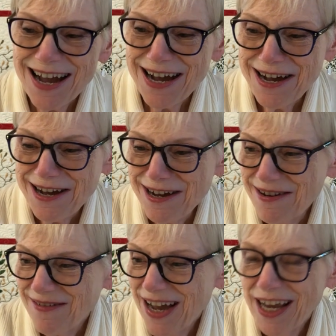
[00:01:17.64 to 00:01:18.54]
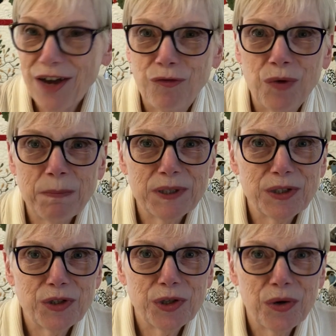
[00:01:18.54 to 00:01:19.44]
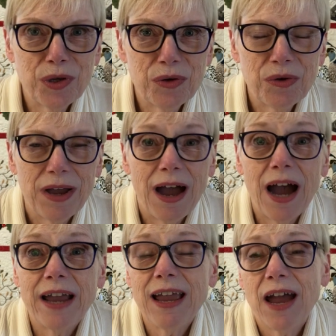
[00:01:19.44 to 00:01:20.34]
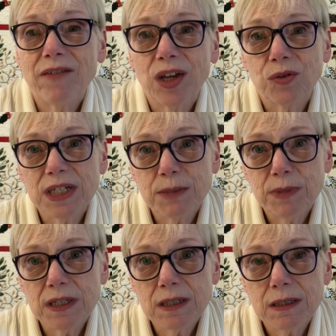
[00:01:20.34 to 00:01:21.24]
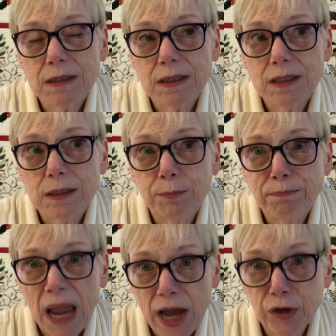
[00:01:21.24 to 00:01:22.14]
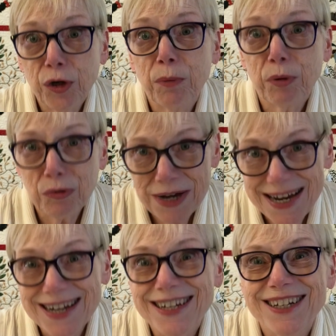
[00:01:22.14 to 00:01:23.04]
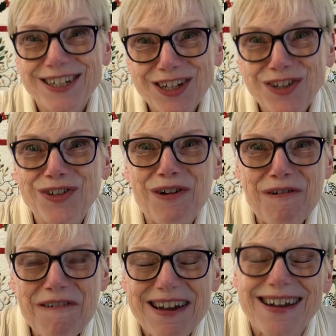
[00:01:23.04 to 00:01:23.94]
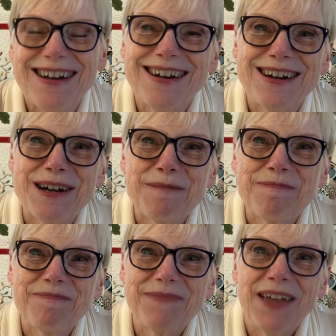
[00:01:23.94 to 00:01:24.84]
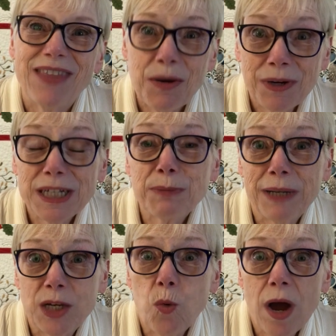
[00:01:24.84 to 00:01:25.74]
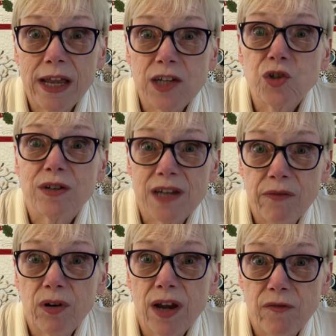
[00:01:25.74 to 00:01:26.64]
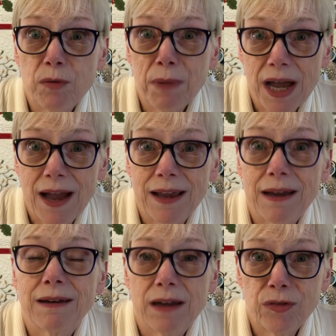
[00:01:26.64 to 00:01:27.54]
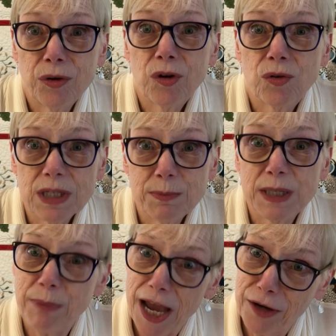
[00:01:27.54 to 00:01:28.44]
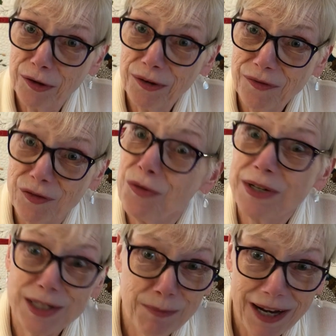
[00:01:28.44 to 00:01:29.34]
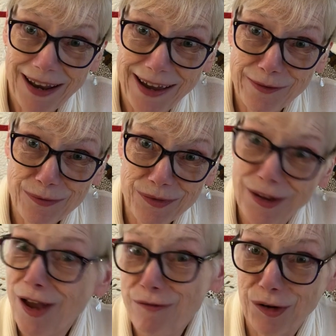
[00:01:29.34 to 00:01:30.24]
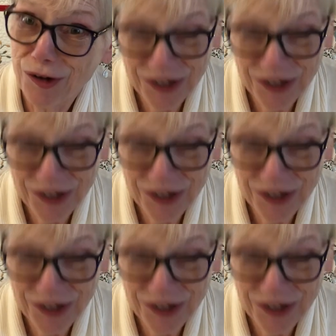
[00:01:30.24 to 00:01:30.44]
I have WIPs to show you. I have a Christmas pattern parade to show, and that will explain why I should never ever buy another Christmas pattern for the rest of my life, ever.